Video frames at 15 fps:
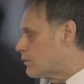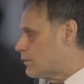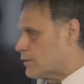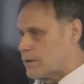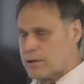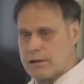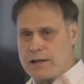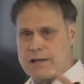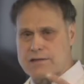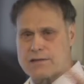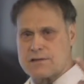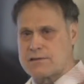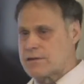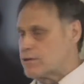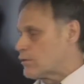the
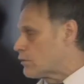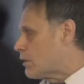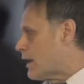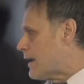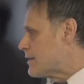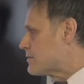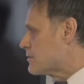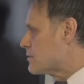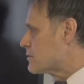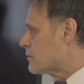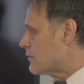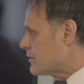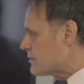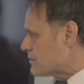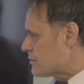lenses and your glasses.
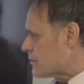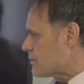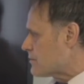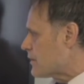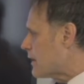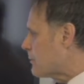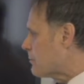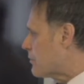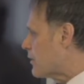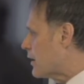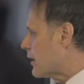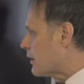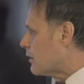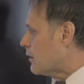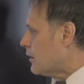And this is the same
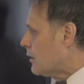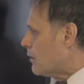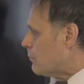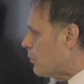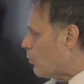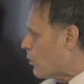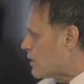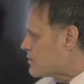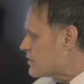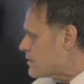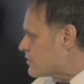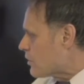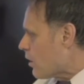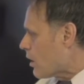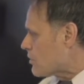thing. But once
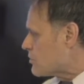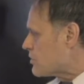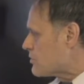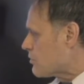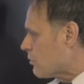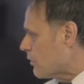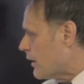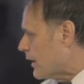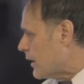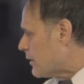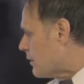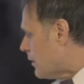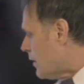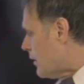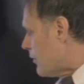these arches are
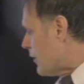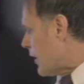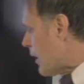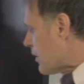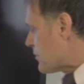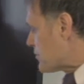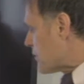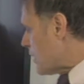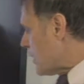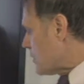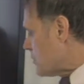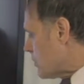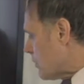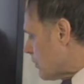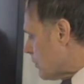in, then all of a
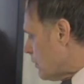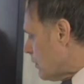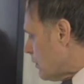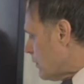sudden your